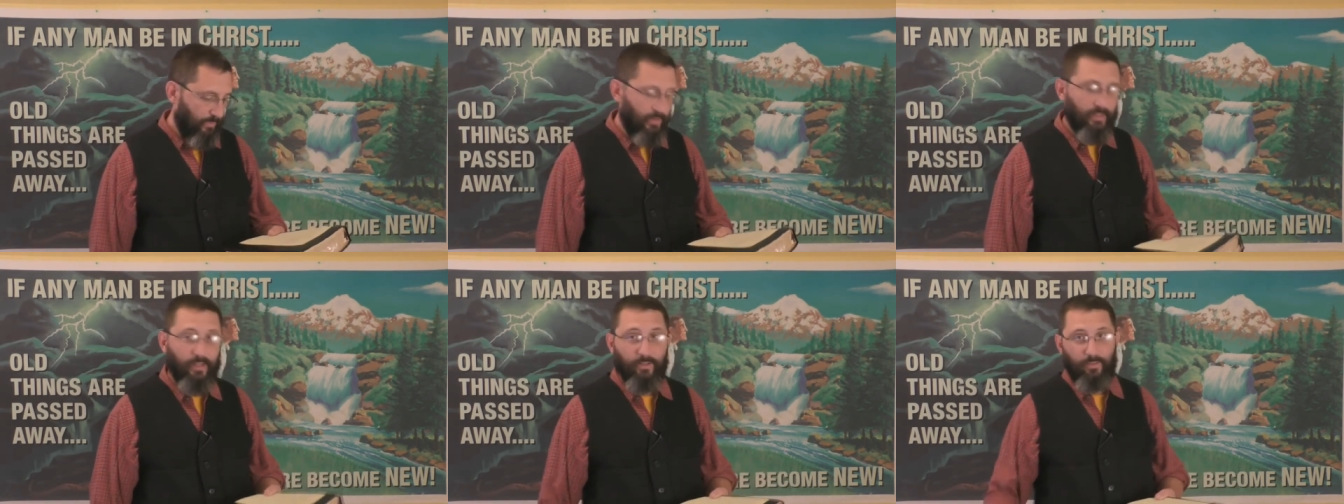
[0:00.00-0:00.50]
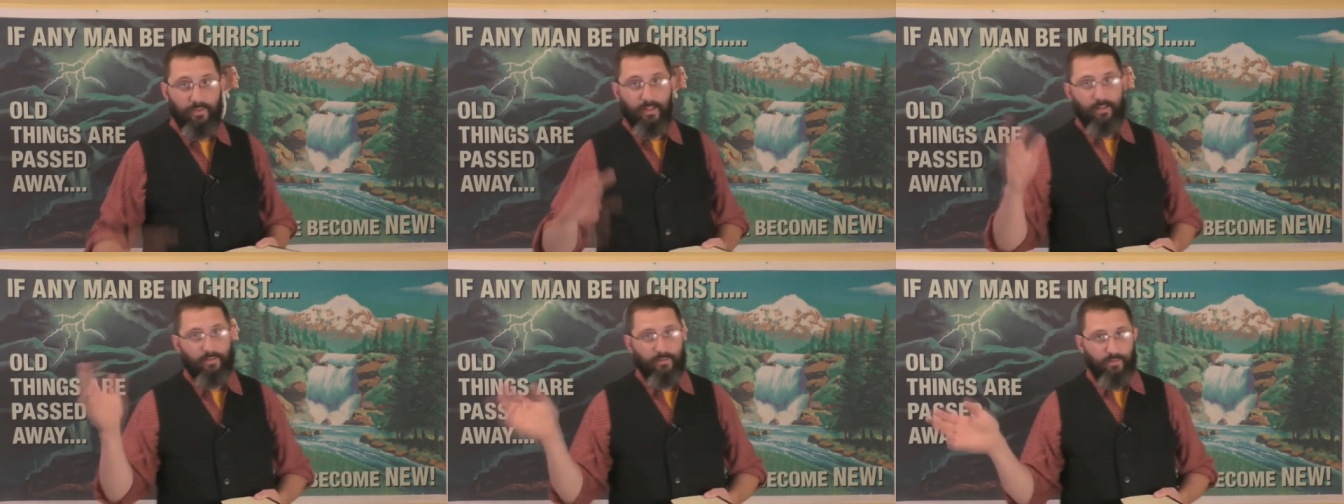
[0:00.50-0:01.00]
But the other one
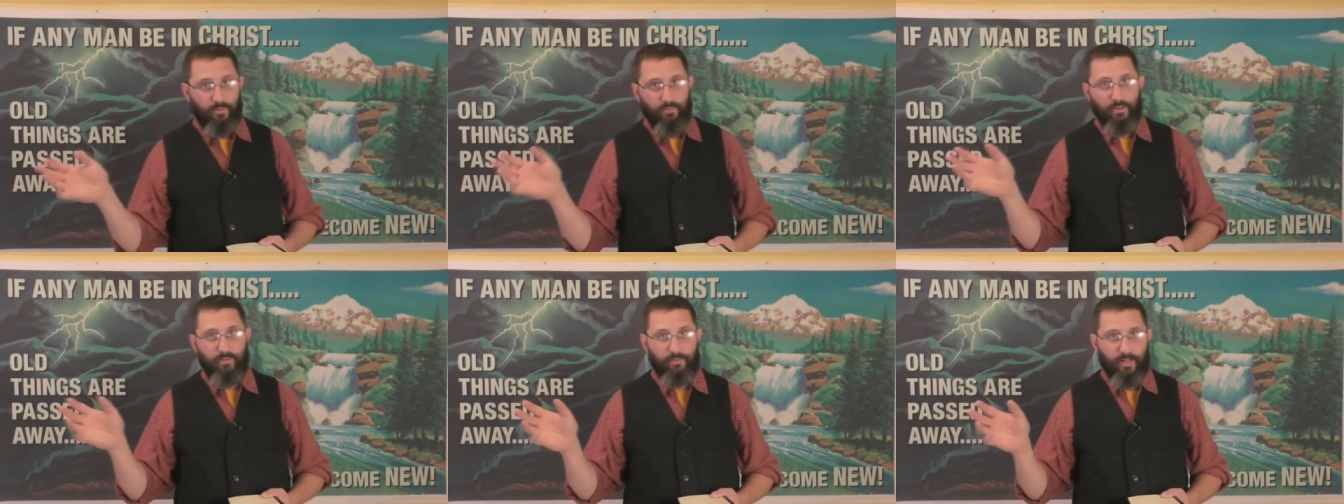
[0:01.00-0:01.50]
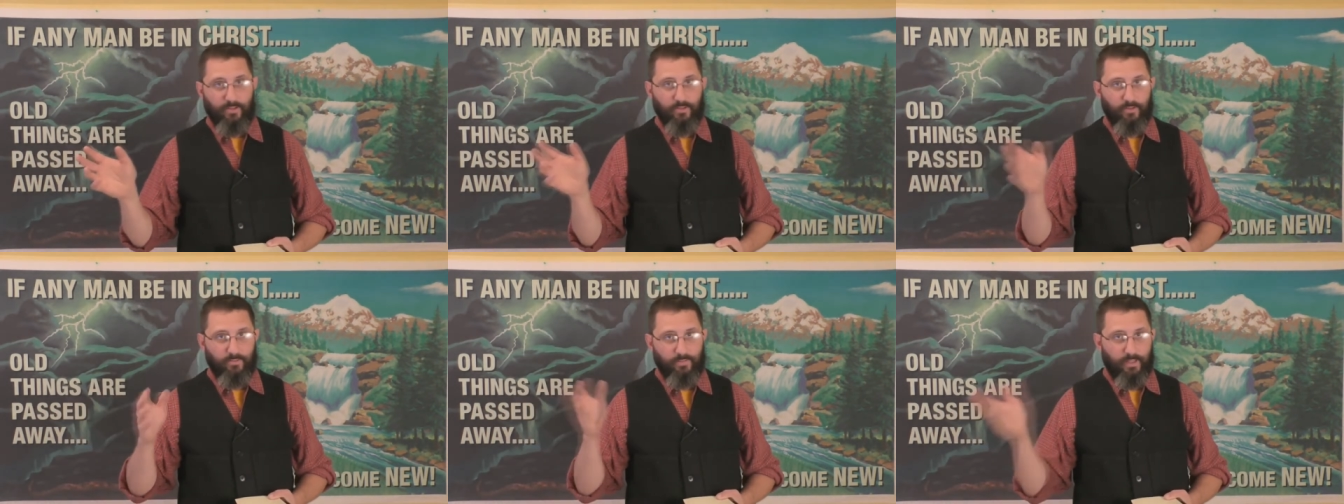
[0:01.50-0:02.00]
there, the little brick
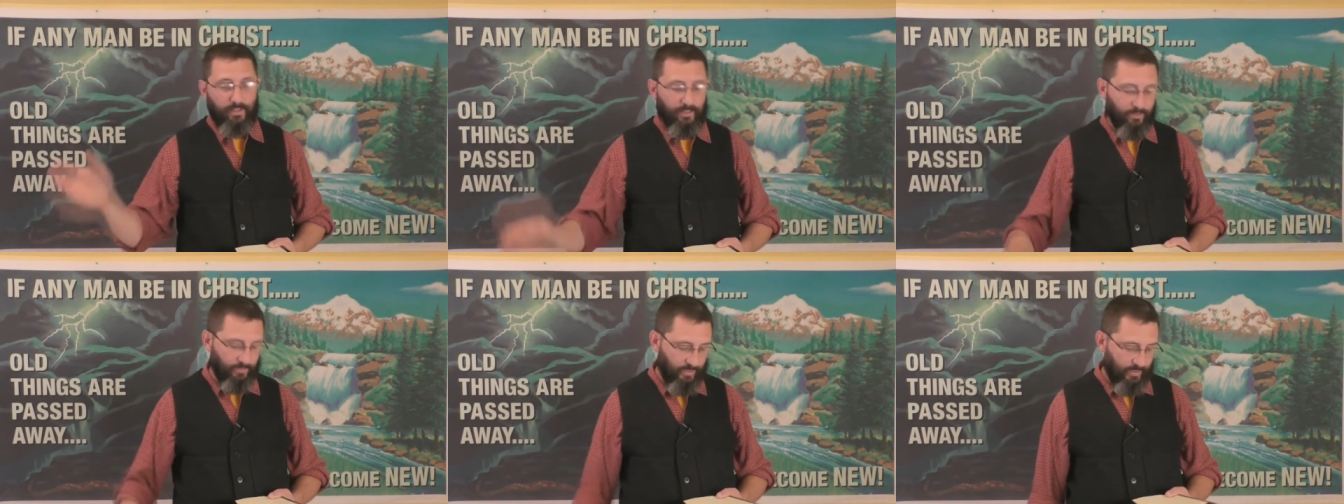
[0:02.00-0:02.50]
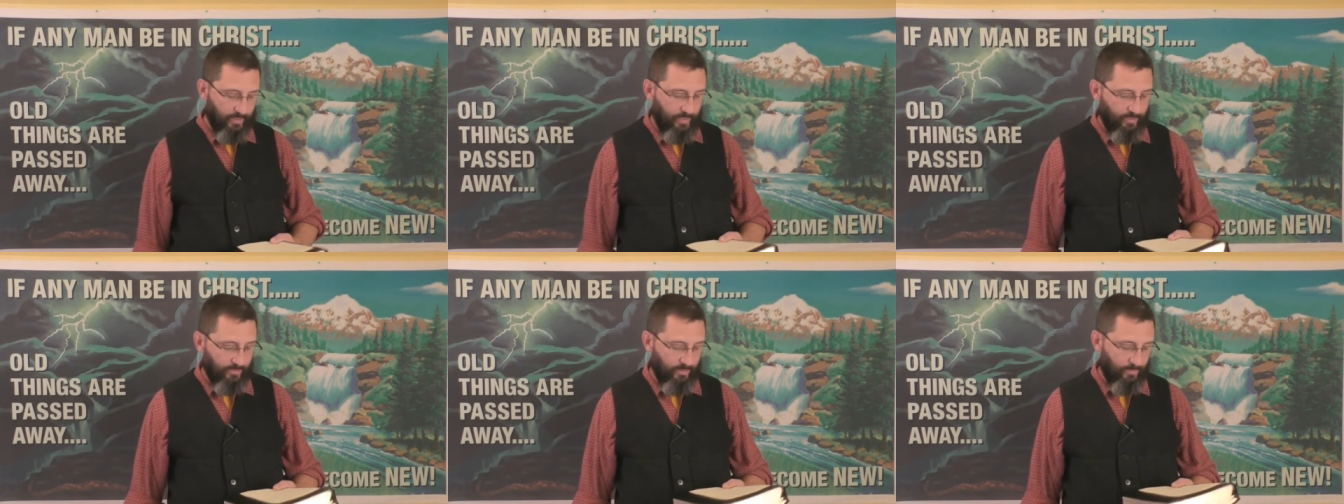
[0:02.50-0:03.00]
rancher, yeah, that looked like the
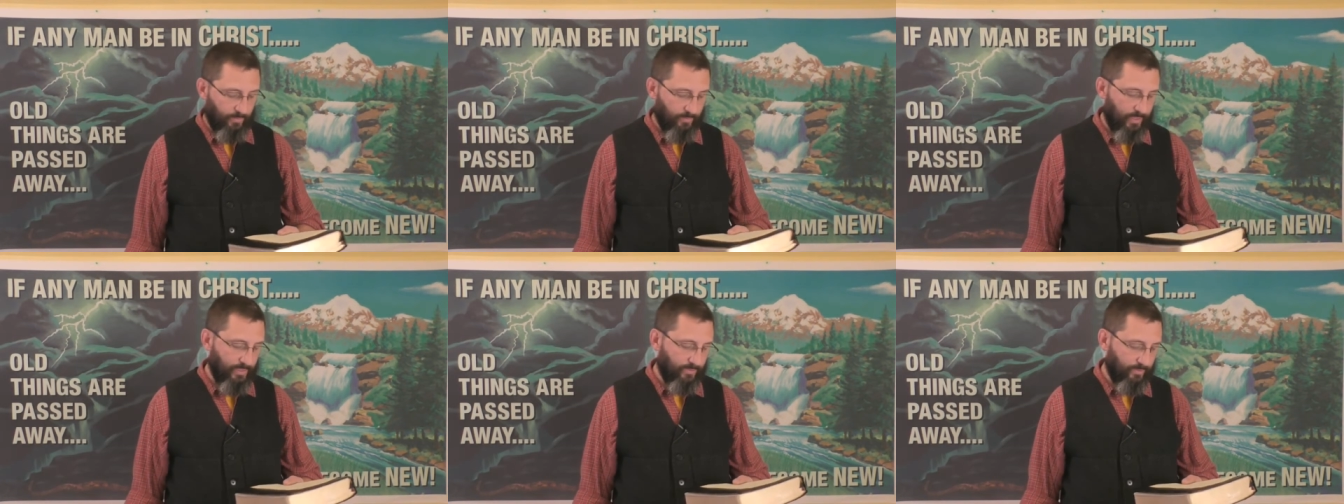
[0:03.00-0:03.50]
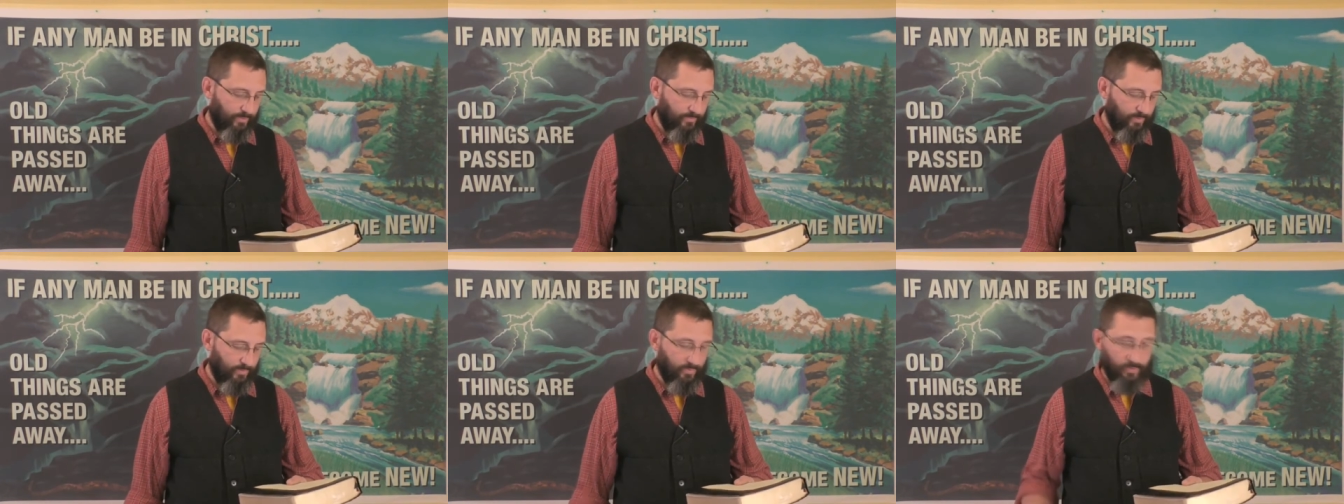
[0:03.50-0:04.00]
house I was raised in
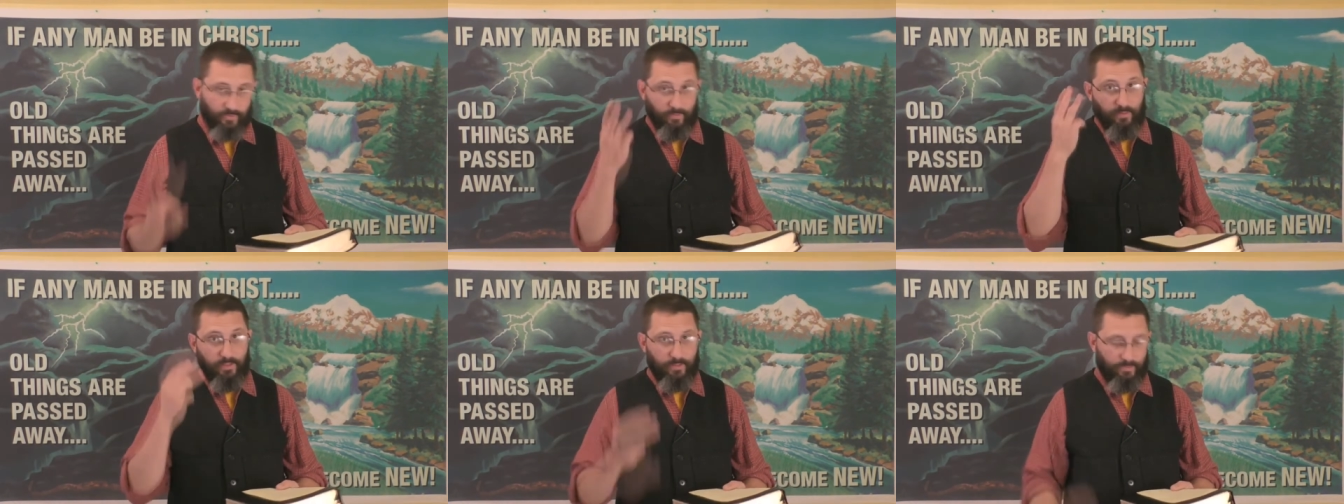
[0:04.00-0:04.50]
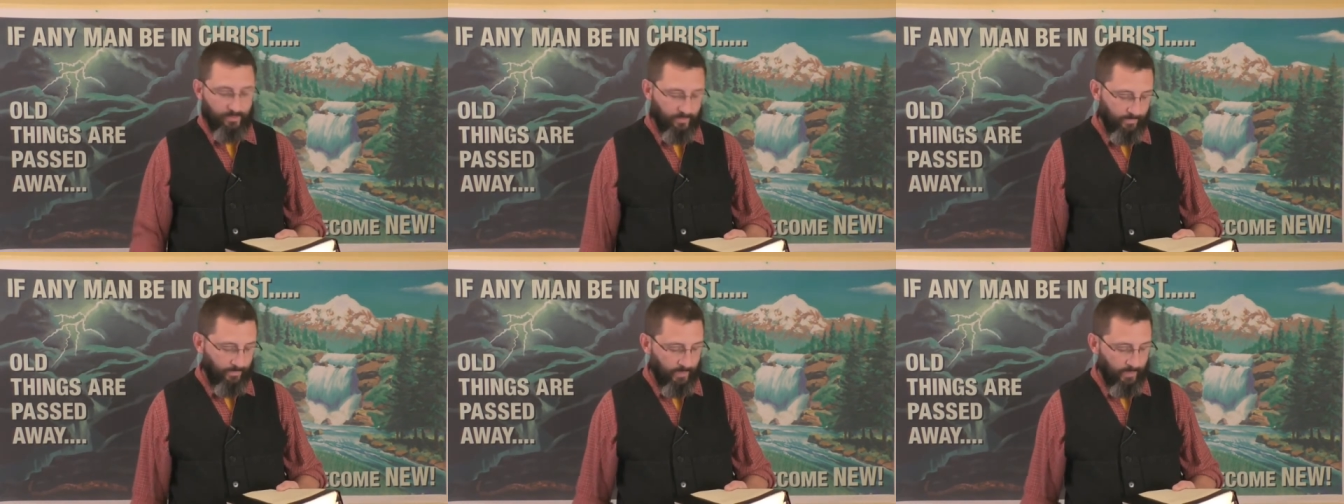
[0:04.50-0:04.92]
for the first three years.